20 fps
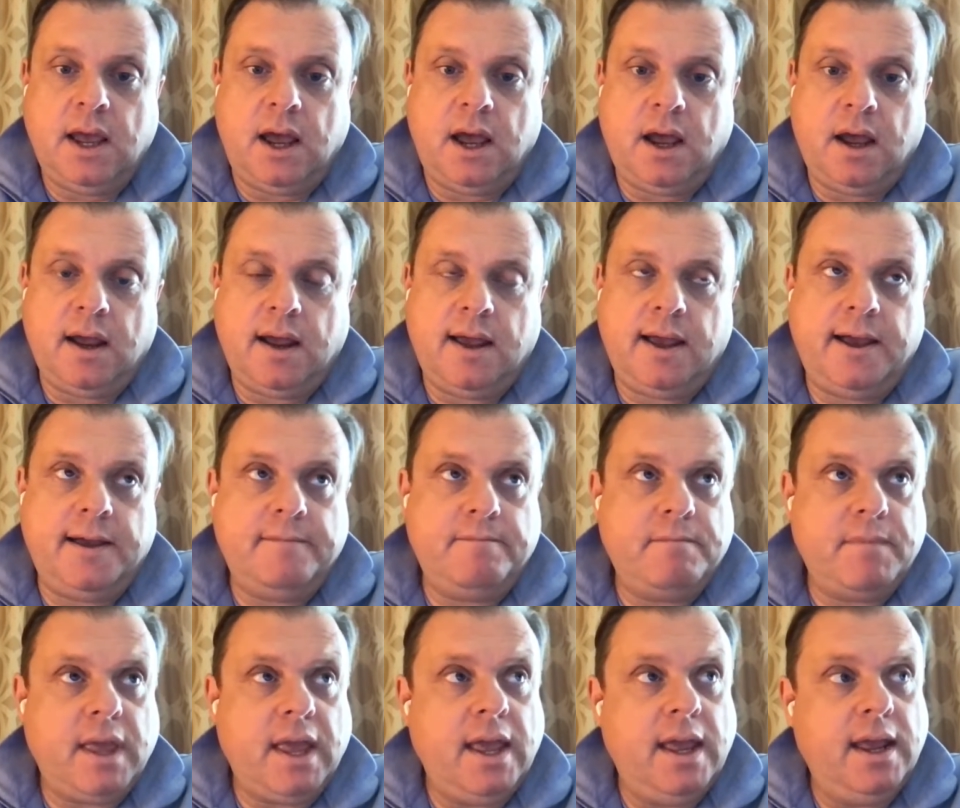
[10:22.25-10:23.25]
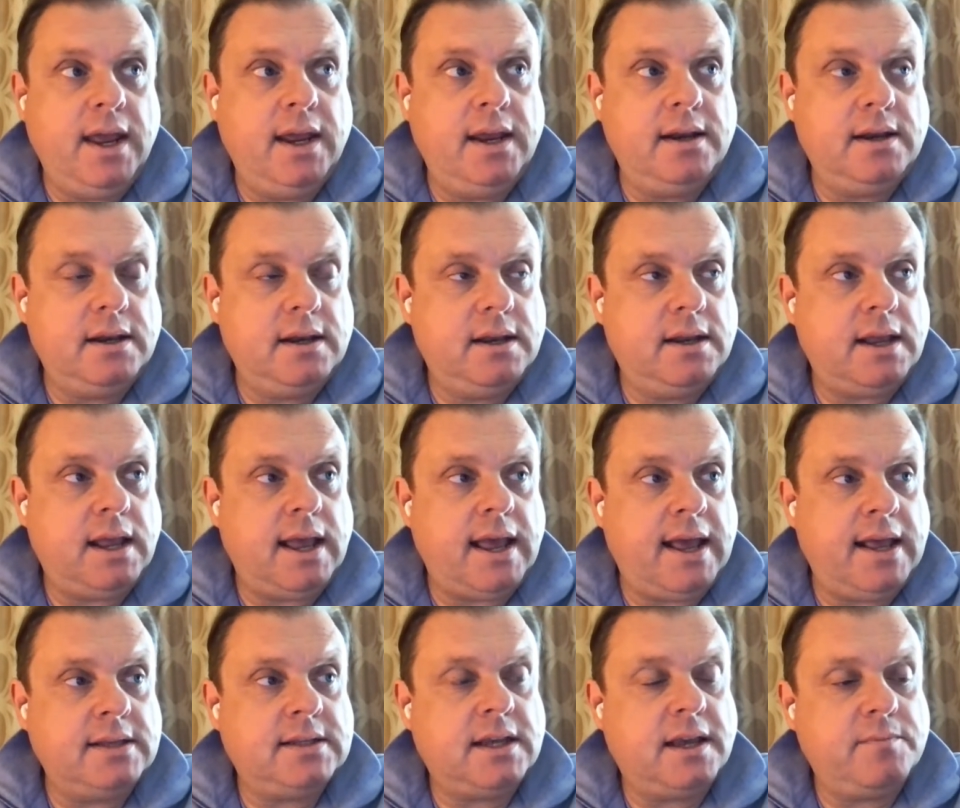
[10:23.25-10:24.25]
And
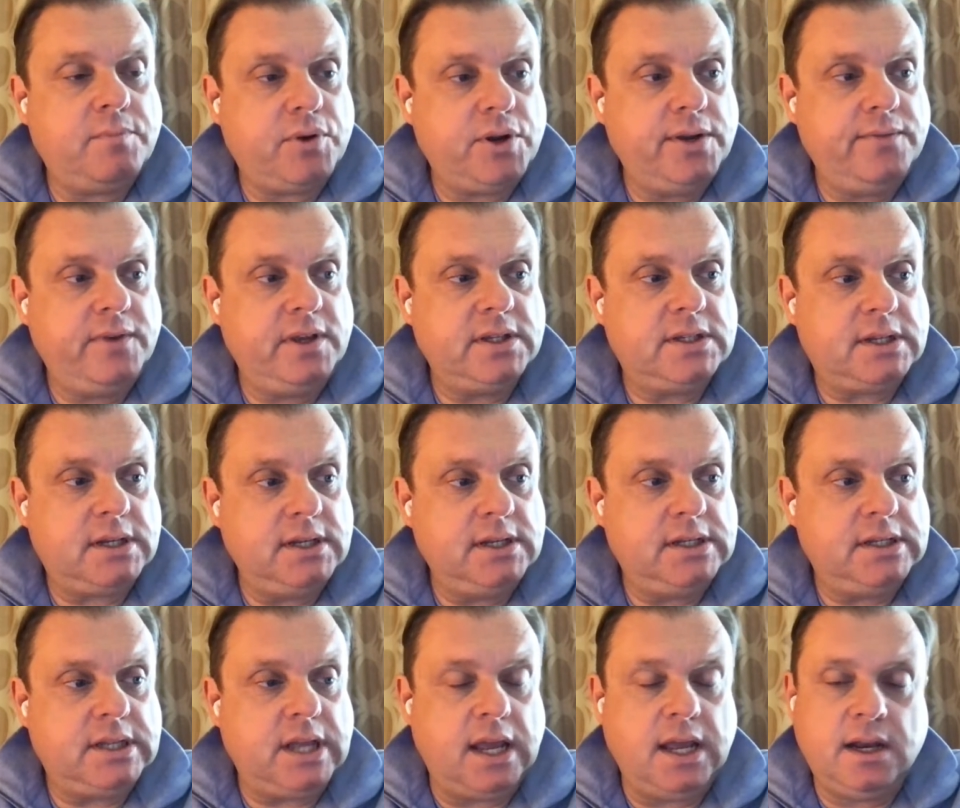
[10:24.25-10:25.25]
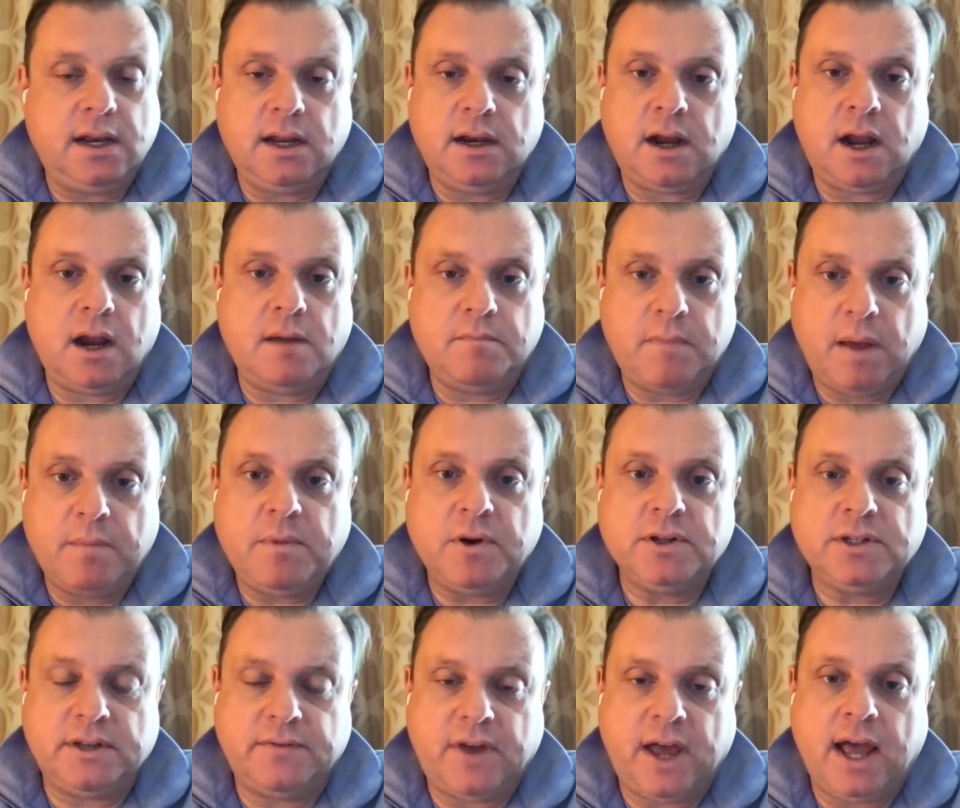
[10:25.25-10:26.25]
as I previously stated, our
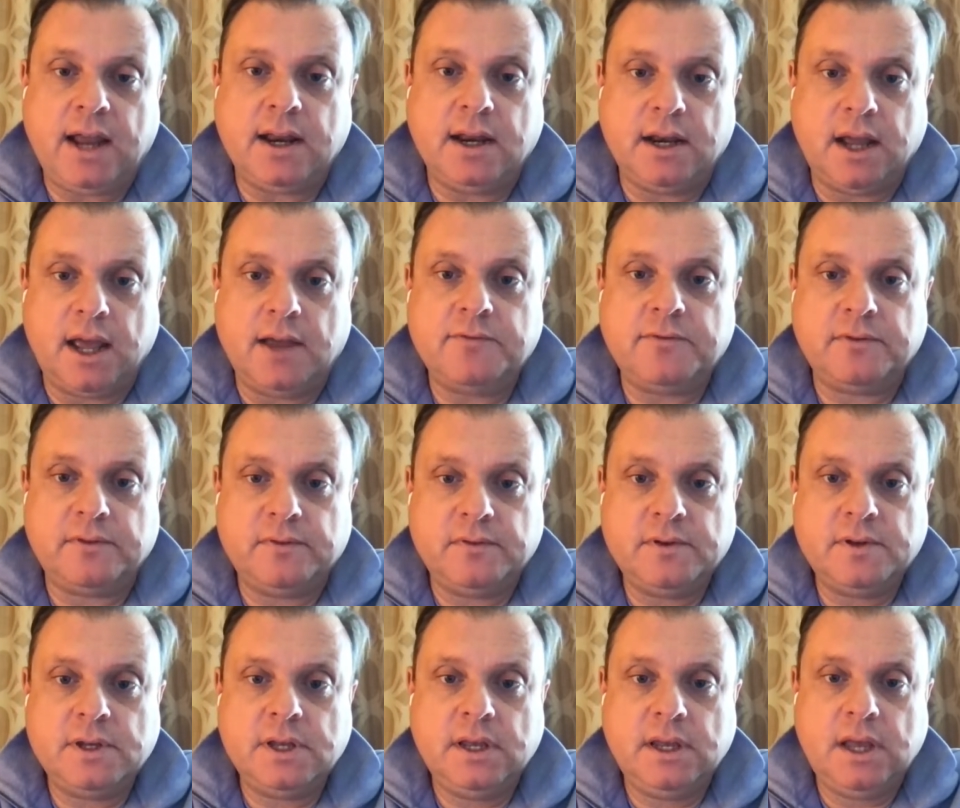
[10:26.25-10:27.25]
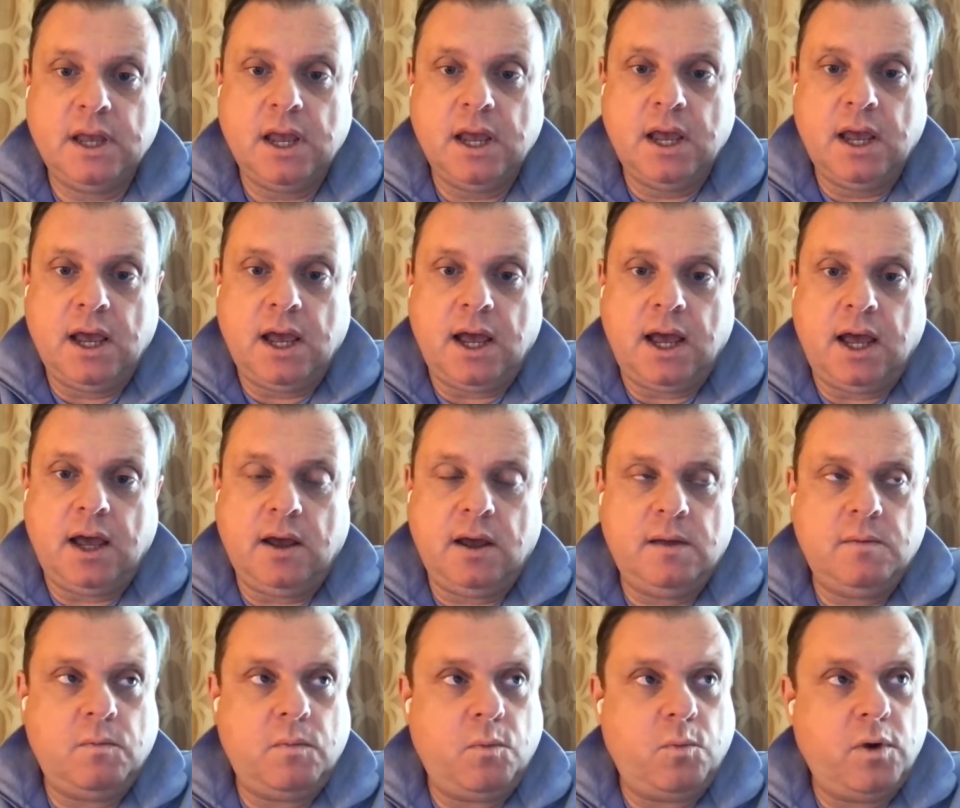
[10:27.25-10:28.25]
members have had enough.
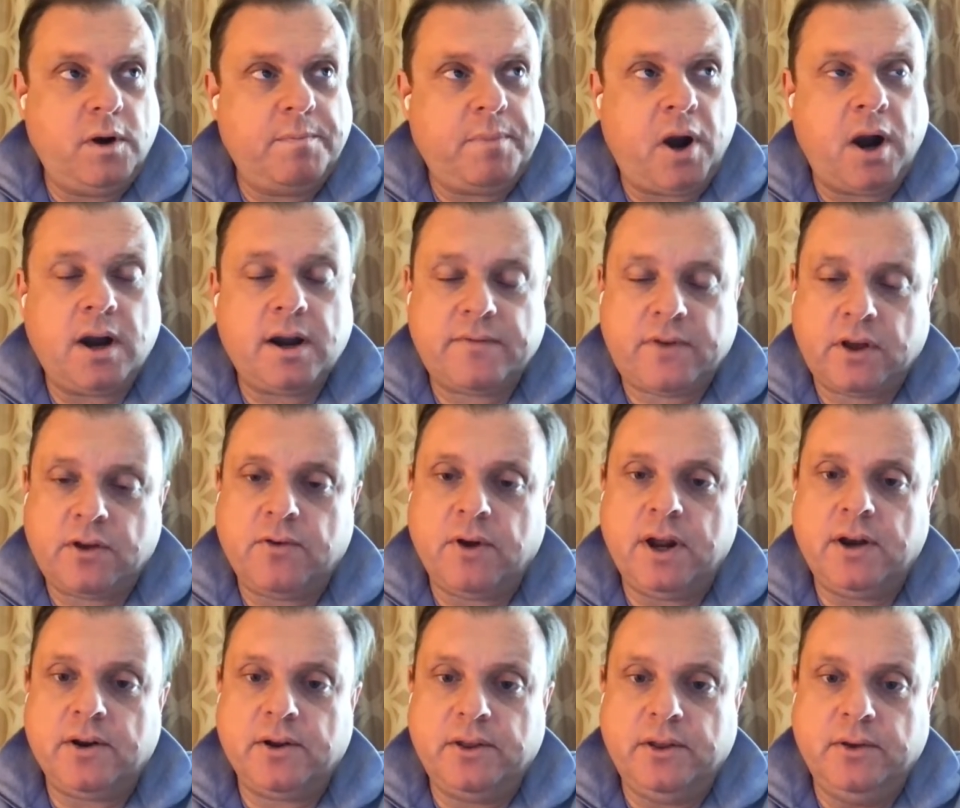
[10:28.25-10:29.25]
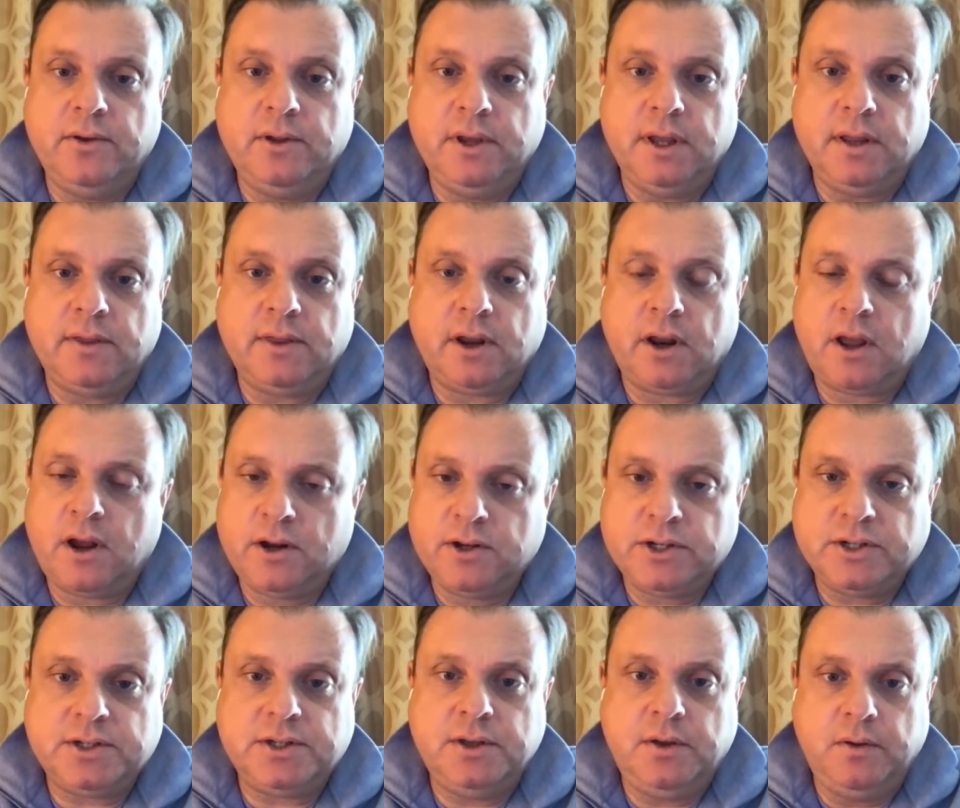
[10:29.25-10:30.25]
We're part of a greater union, the
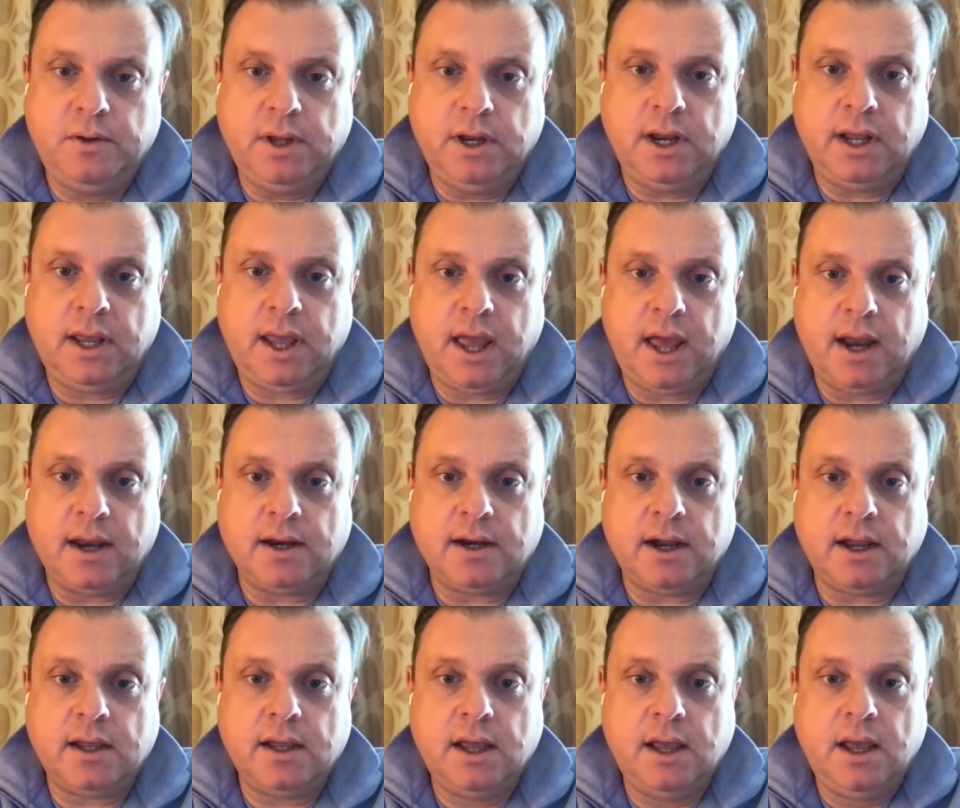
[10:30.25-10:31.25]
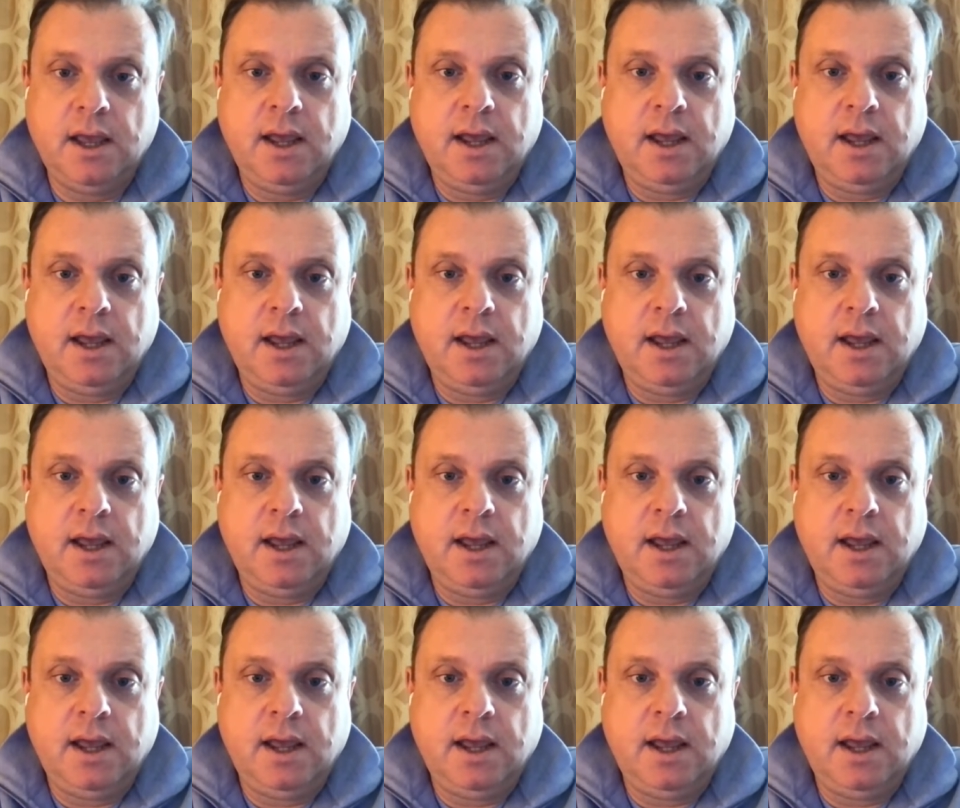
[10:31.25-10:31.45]
largest union in Canada.